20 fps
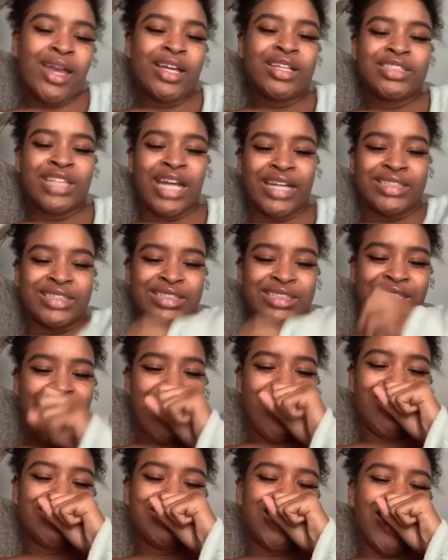Changed the
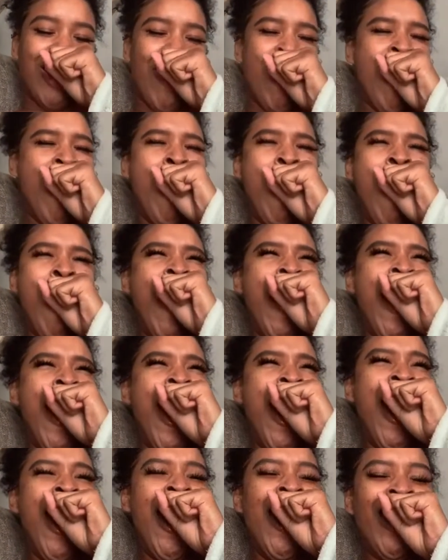sound, so
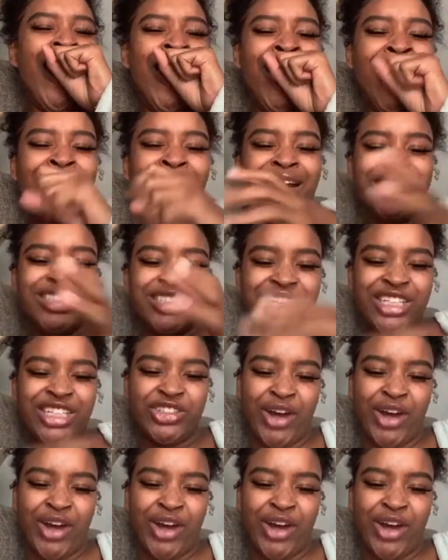she